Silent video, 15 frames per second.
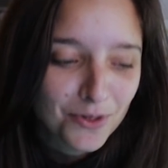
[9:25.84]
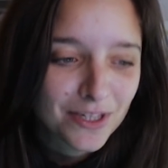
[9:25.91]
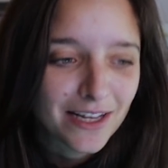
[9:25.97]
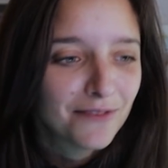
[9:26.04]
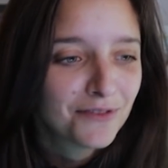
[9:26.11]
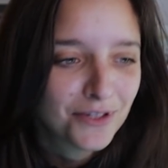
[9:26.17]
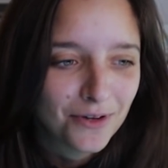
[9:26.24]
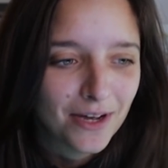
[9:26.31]
I would
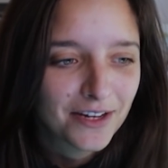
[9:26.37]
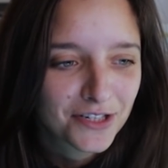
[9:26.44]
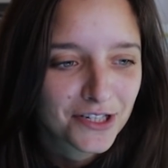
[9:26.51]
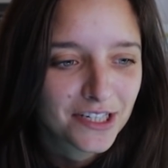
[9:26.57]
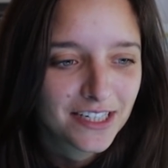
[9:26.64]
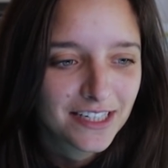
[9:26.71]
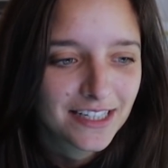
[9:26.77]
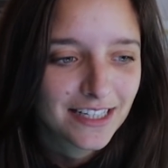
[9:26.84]
love to
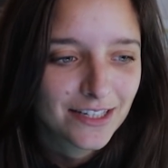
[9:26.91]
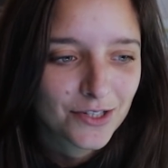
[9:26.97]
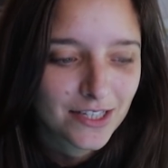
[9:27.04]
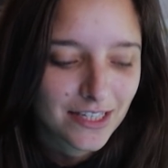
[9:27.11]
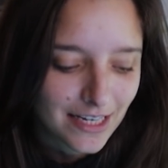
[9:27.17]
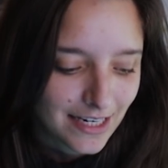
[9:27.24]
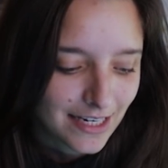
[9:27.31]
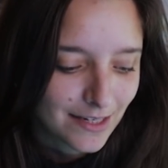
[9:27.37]
actually. It
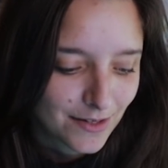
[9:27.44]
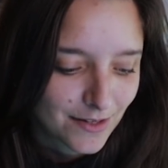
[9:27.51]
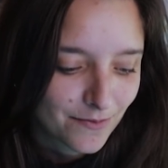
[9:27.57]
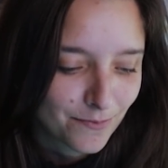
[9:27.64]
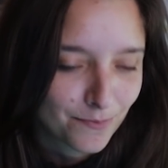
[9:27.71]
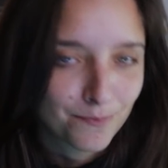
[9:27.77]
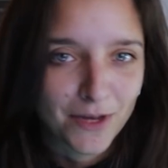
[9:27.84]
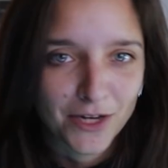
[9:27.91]
looks like
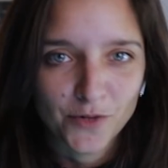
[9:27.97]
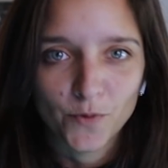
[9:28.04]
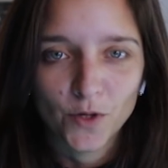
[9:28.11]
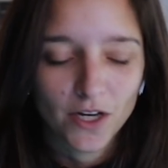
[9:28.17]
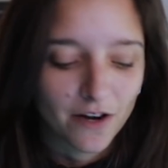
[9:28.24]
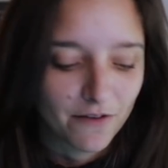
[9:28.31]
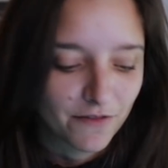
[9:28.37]
it's much more